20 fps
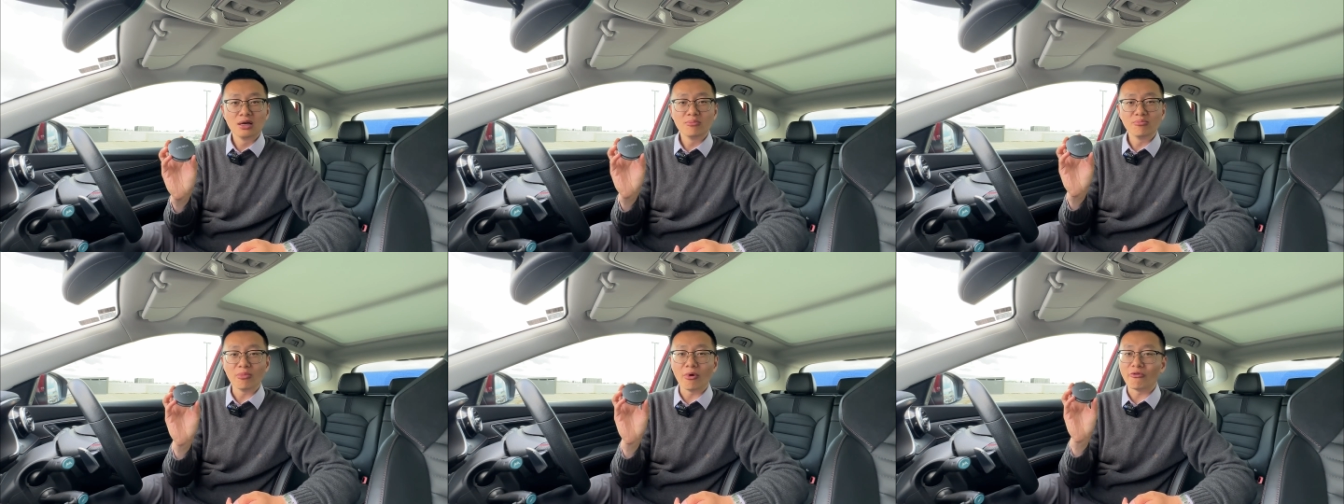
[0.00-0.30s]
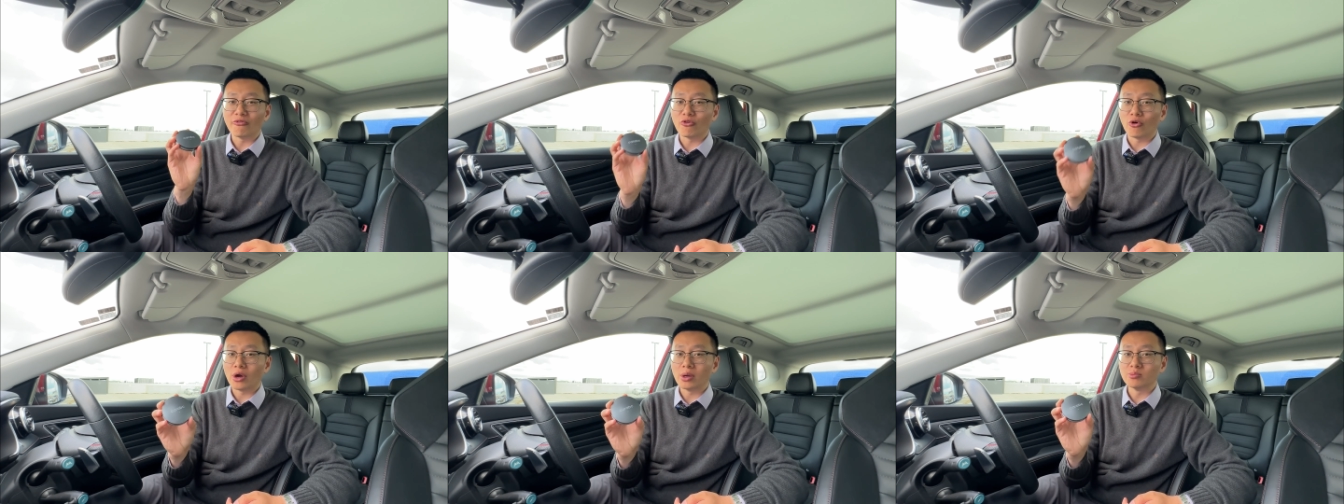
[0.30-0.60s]
But
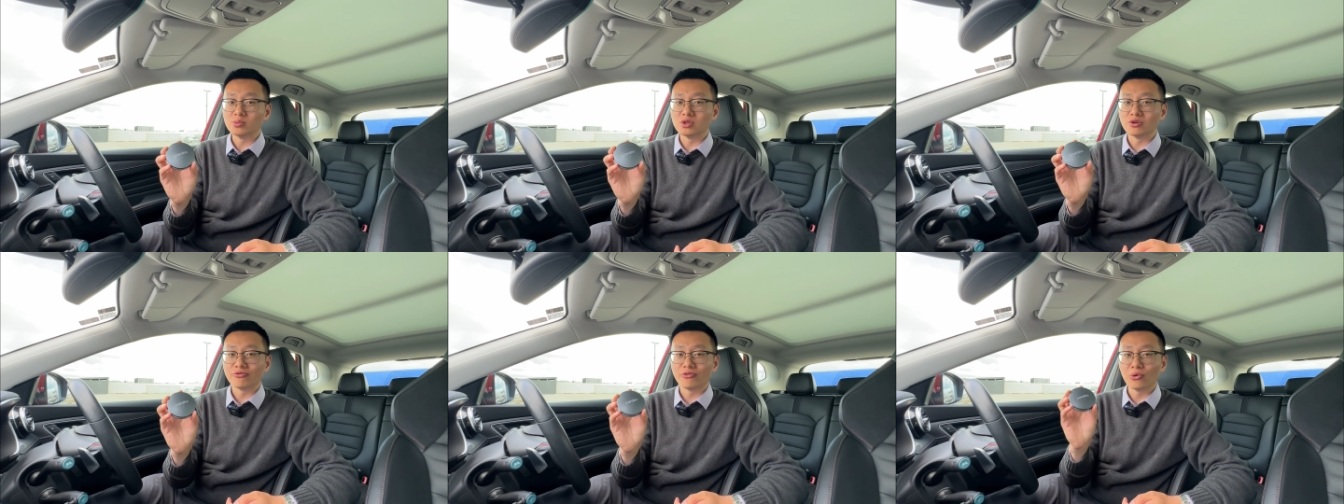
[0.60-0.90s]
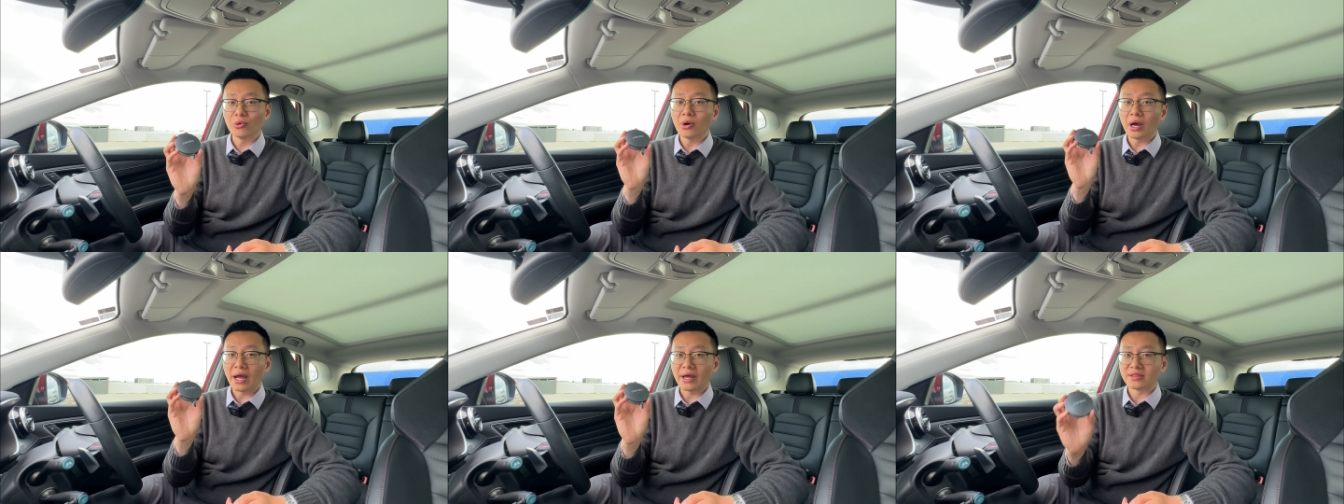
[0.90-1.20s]
for
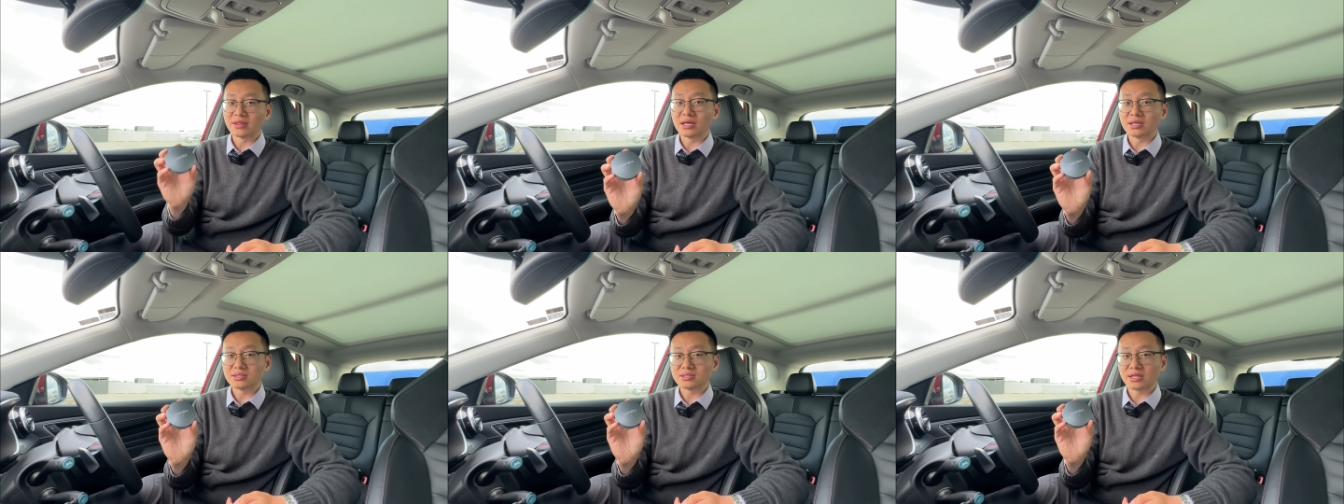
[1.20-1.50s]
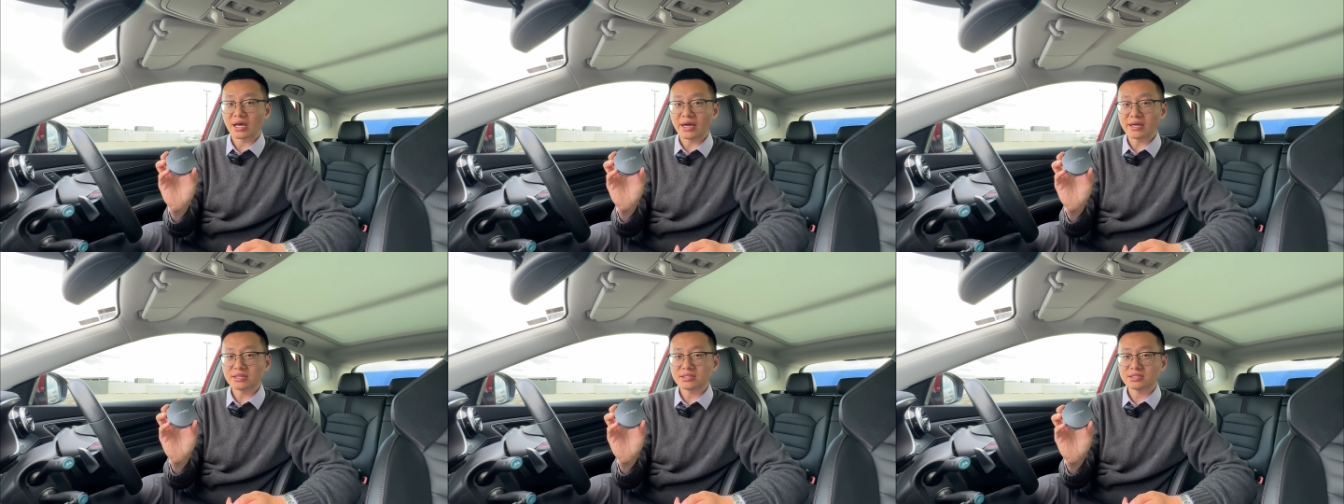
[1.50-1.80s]
MG4 at this
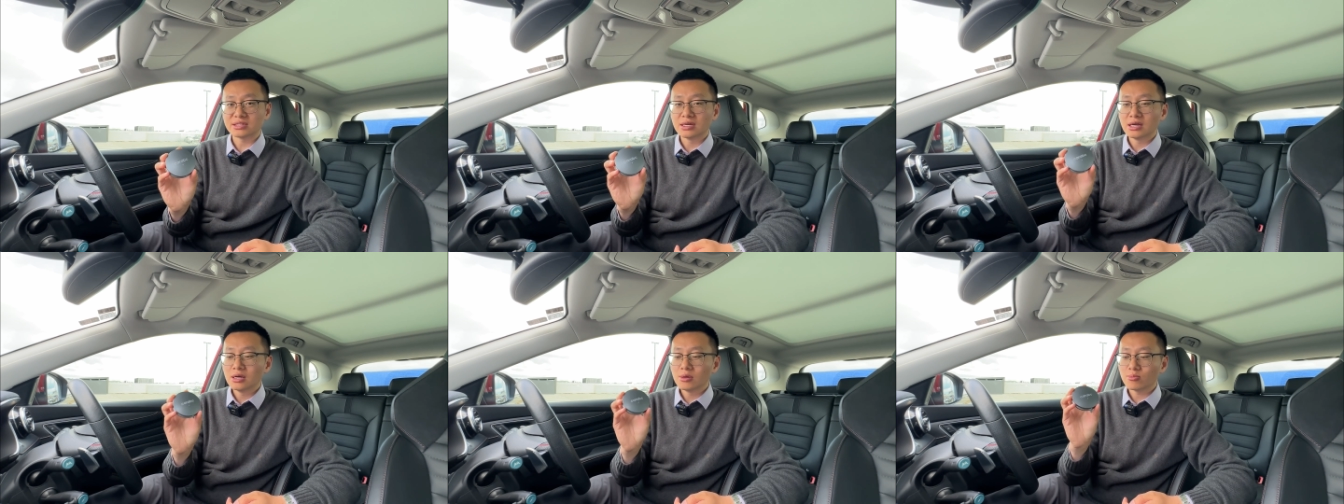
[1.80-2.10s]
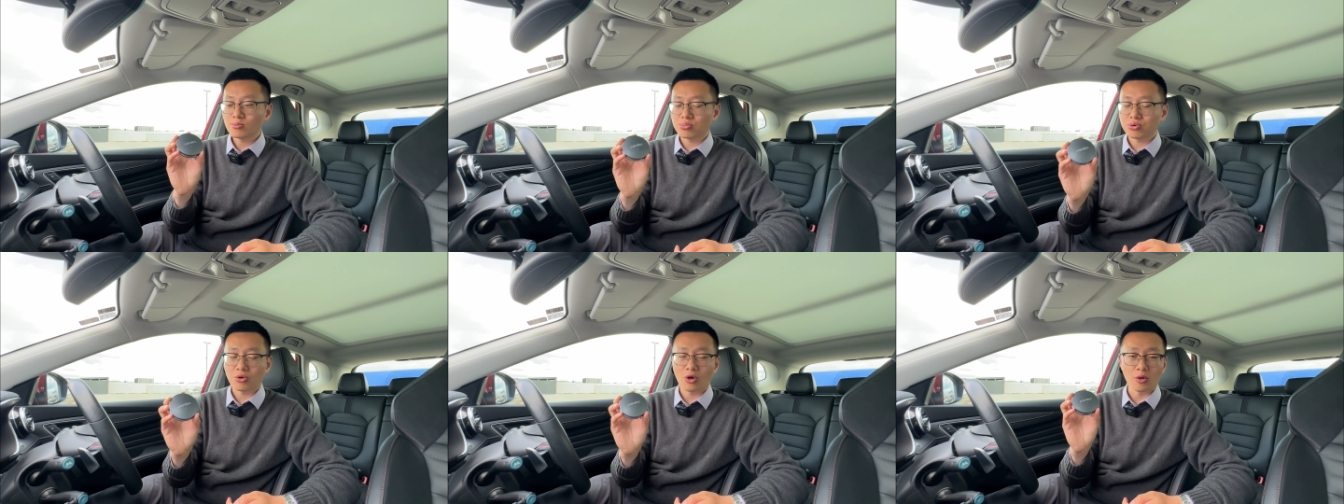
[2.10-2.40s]
stage,
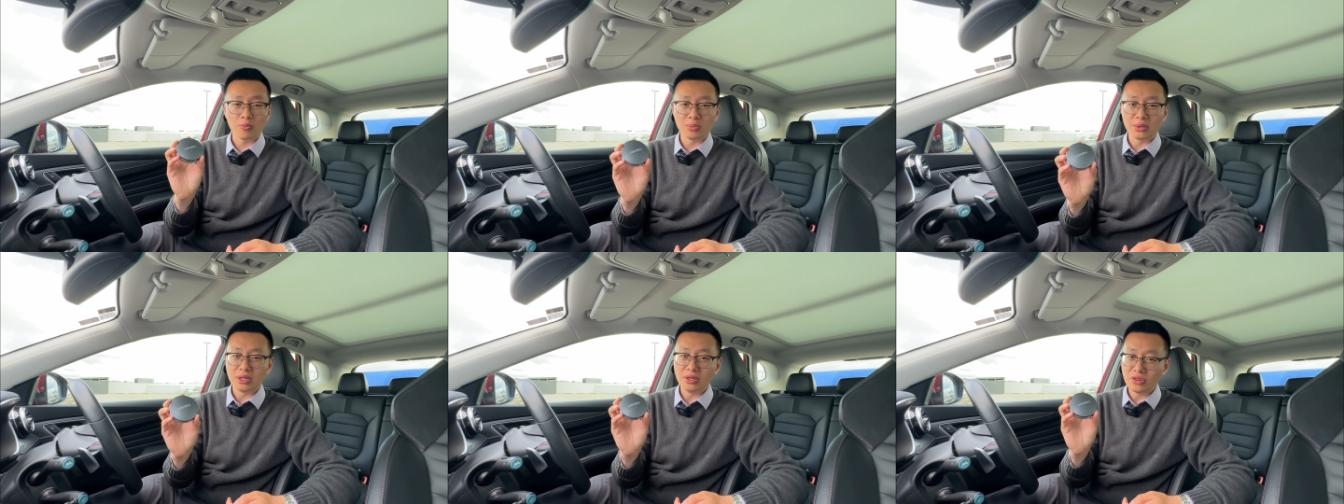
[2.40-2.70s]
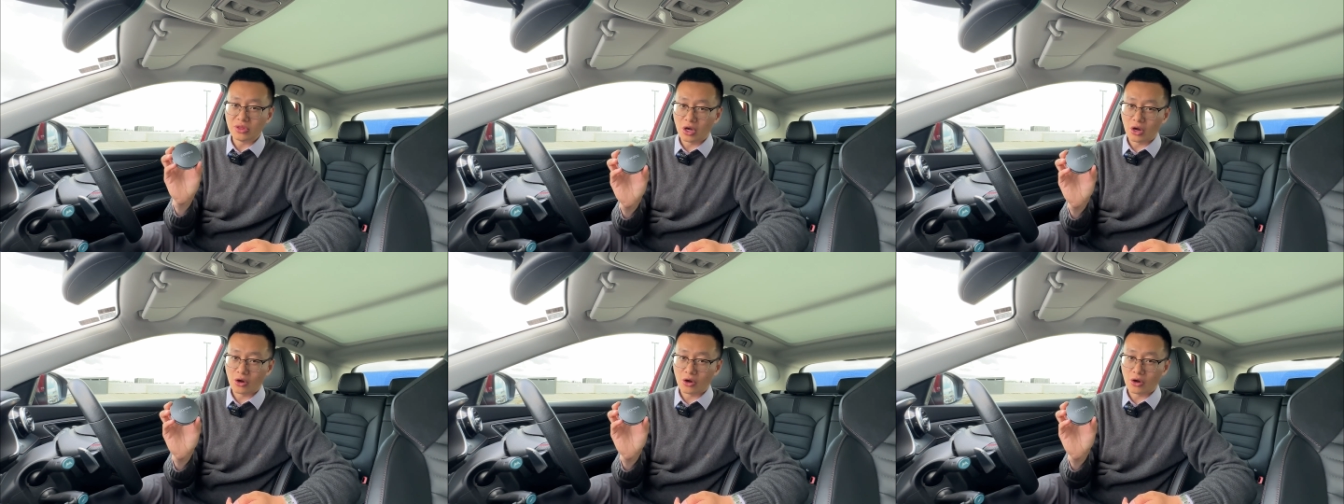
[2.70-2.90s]
probably no.